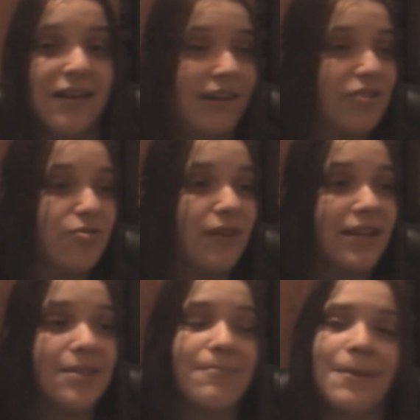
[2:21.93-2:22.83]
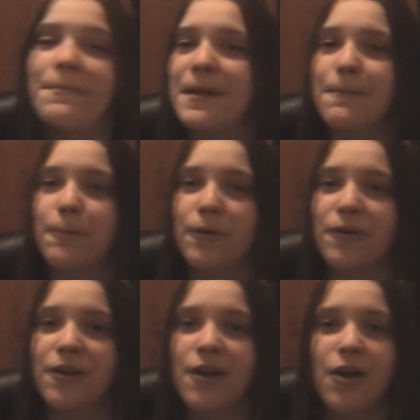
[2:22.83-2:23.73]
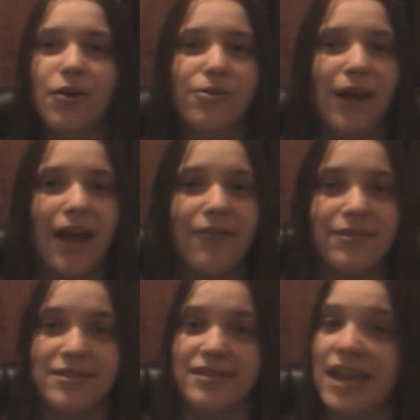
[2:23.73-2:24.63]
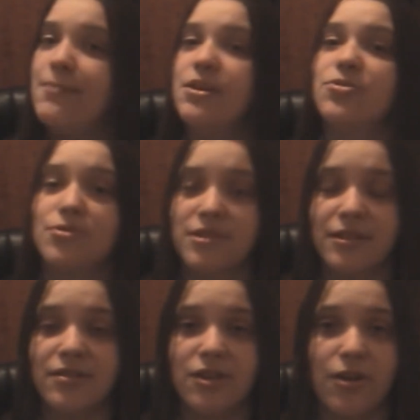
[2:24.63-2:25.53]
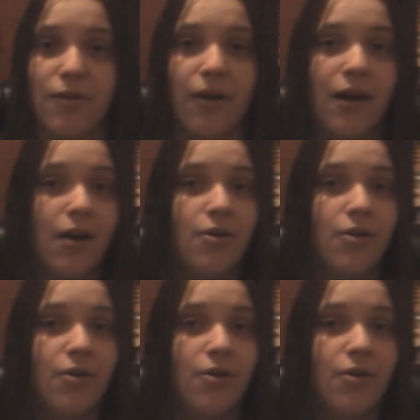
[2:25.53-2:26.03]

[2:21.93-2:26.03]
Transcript: Because you get to meet people who have the same interests as you,